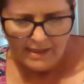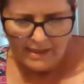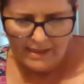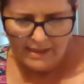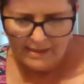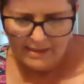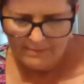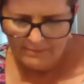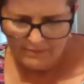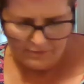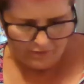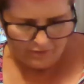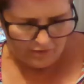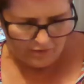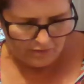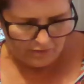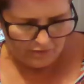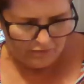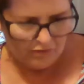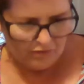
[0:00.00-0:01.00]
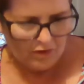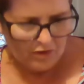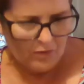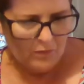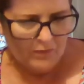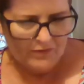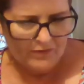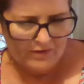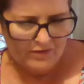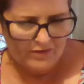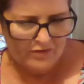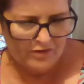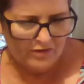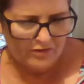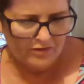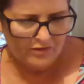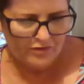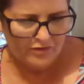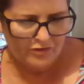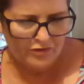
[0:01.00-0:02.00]
Um, there's also this
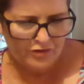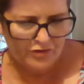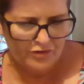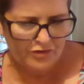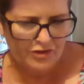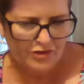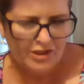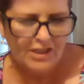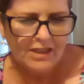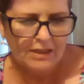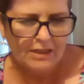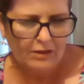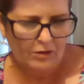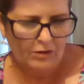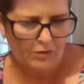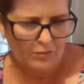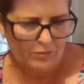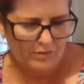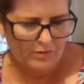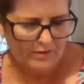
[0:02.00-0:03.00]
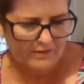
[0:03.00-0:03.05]
shashiko,